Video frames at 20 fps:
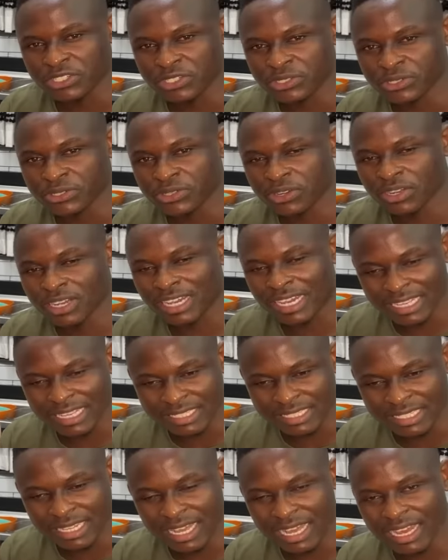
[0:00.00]
you
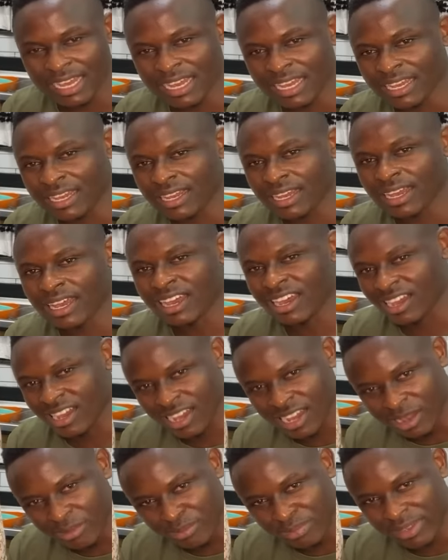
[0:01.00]
guys uh, a
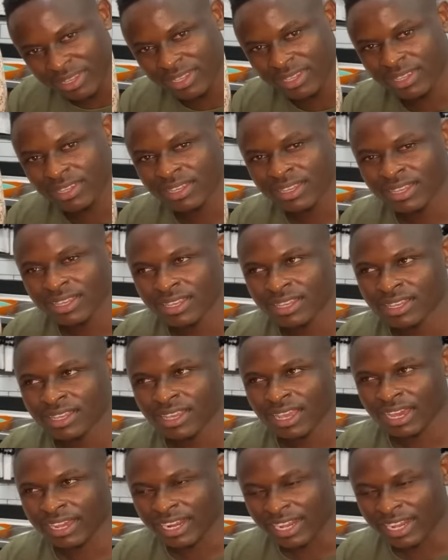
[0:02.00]
happy, an